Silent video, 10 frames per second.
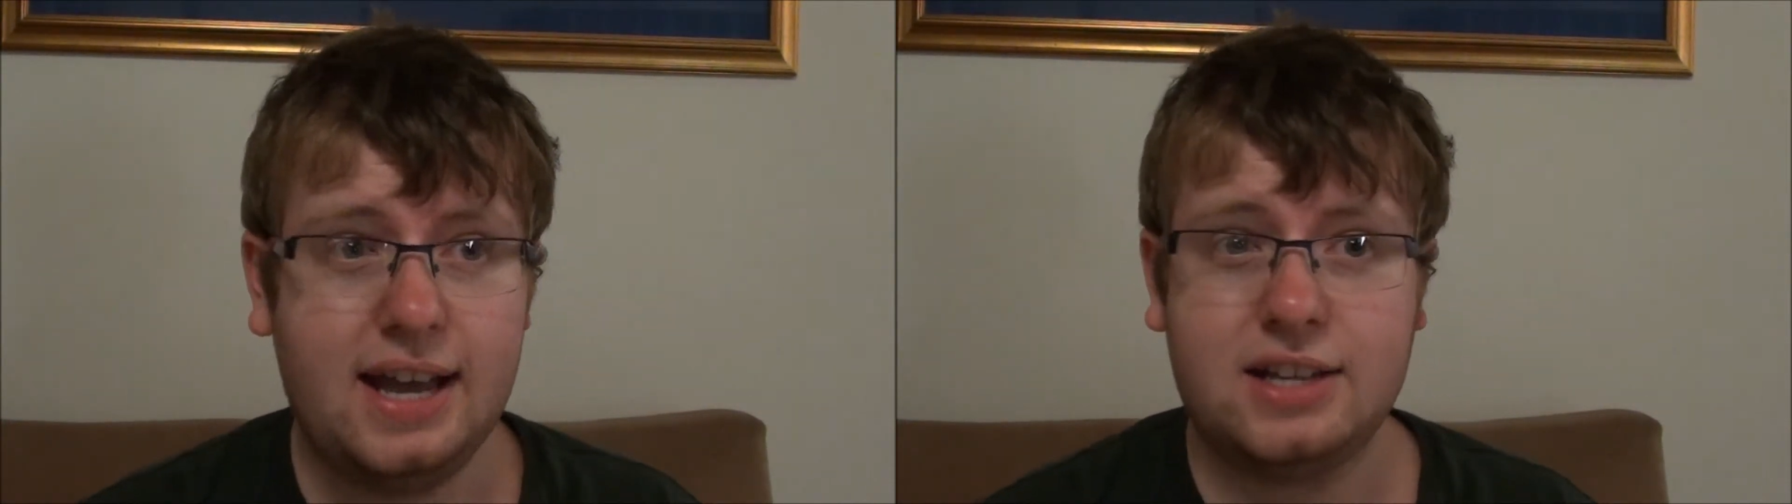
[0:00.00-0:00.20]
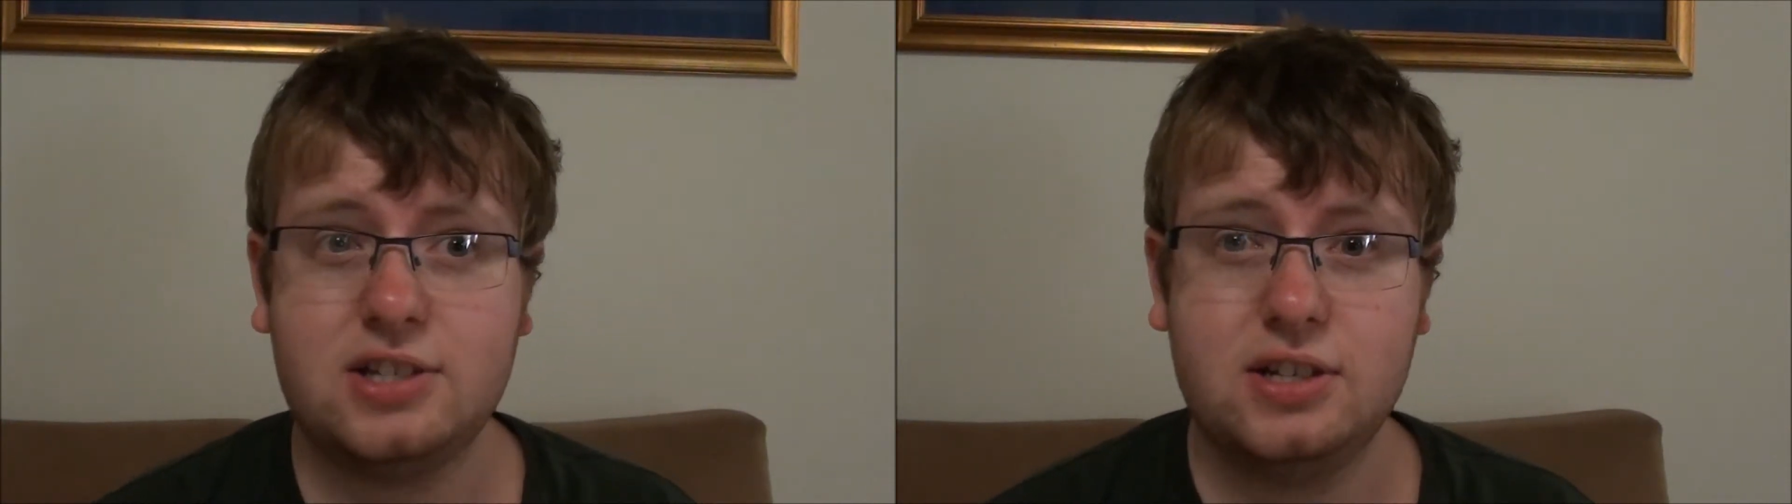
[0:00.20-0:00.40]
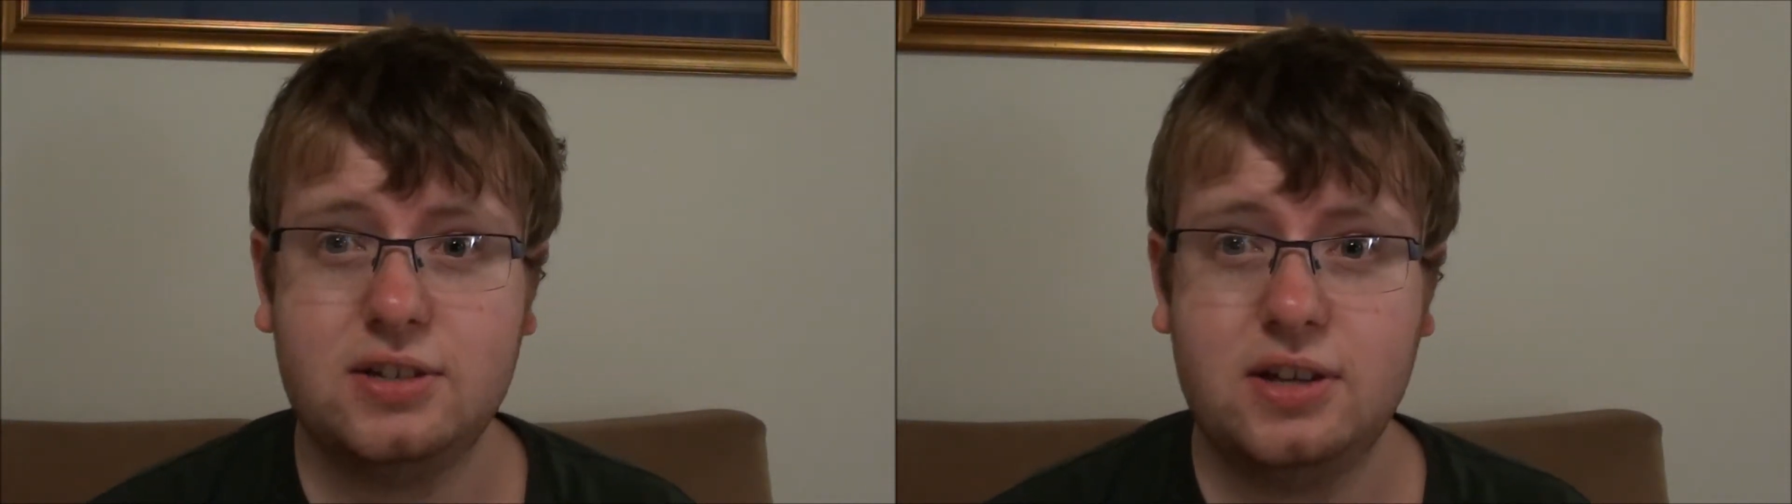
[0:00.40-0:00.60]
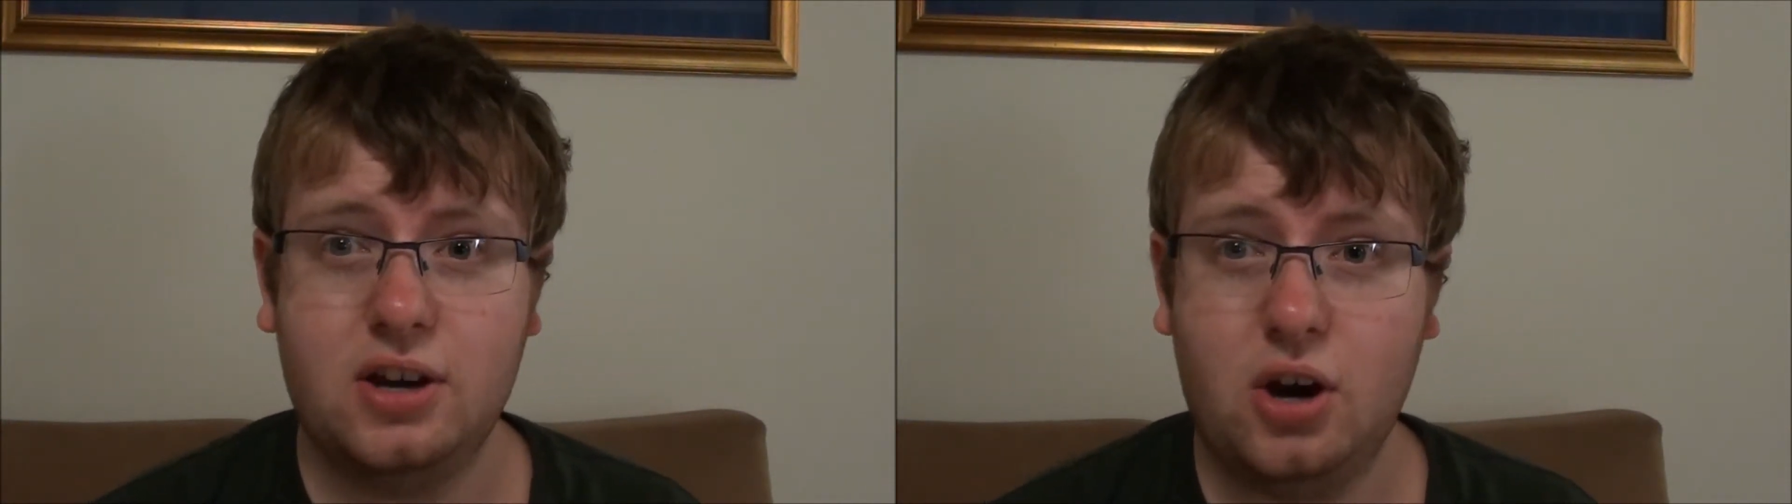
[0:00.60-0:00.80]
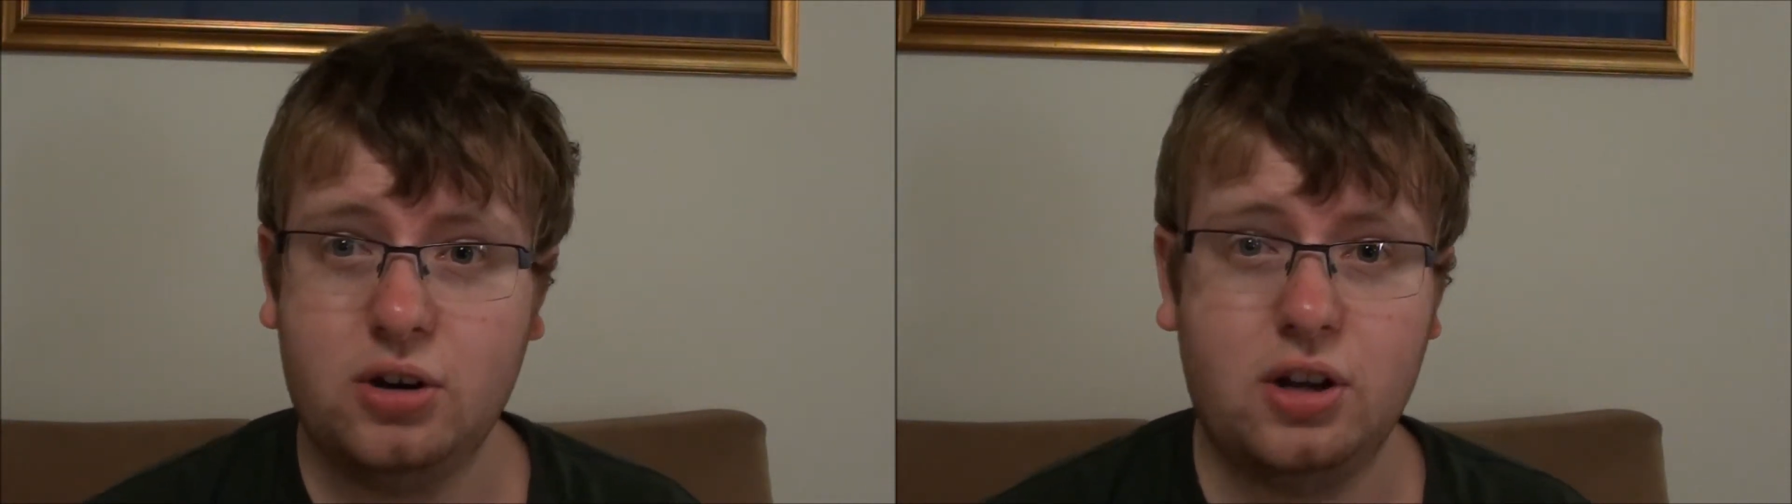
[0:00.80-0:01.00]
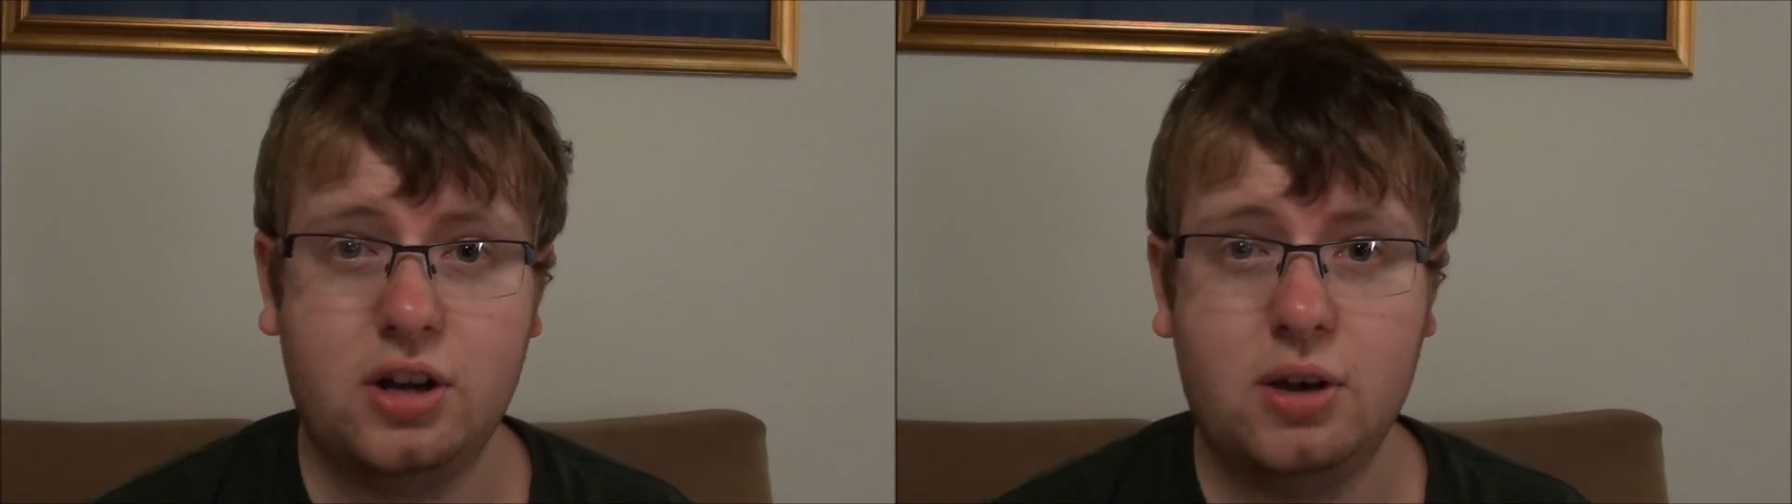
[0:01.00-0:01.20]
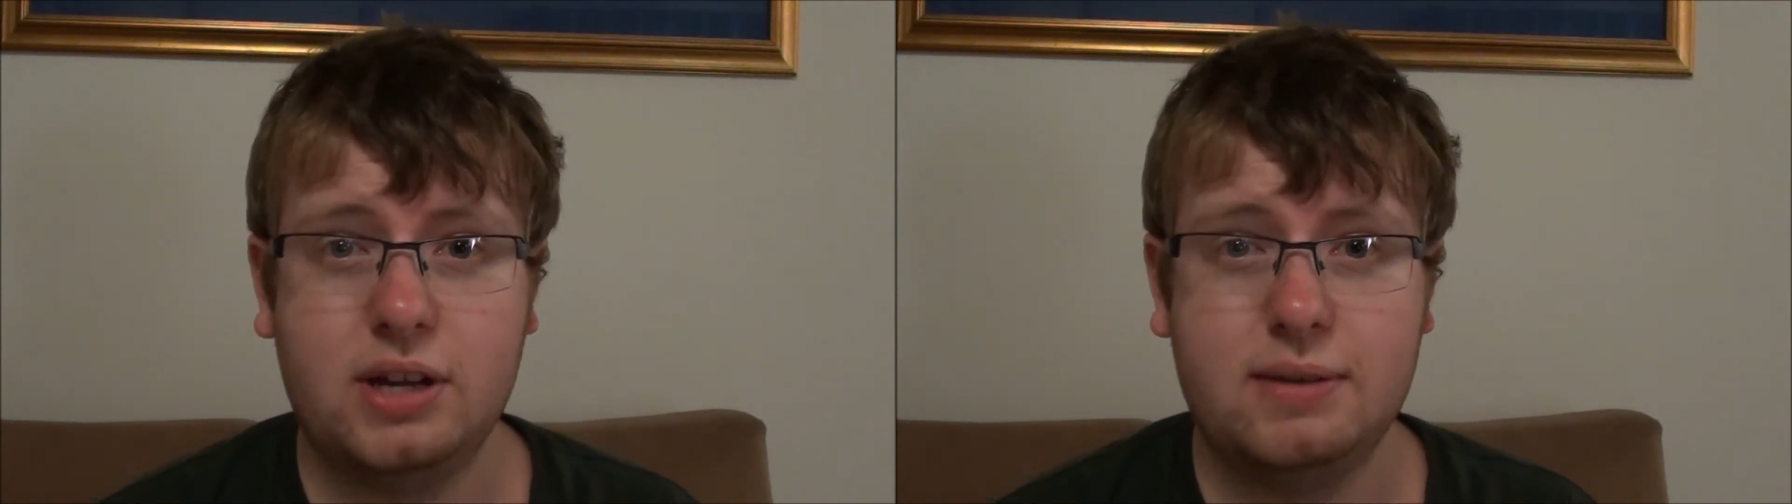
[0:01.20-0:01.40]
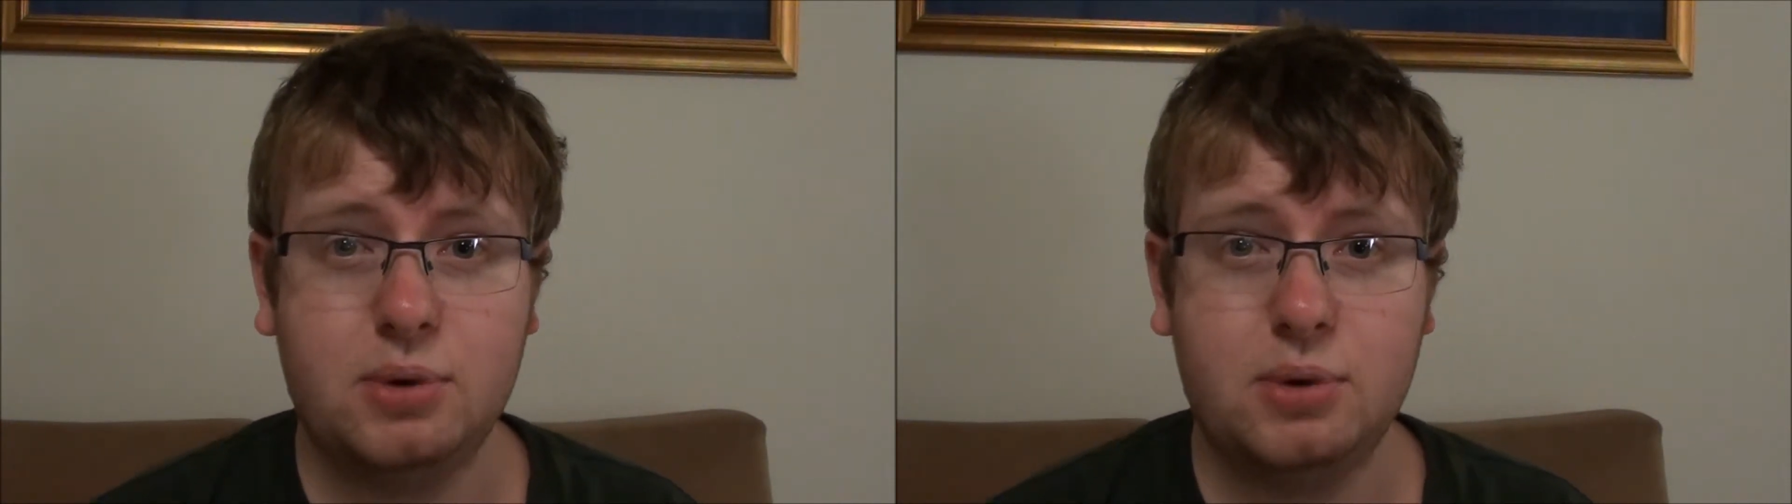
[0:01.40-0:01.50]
excellent online-only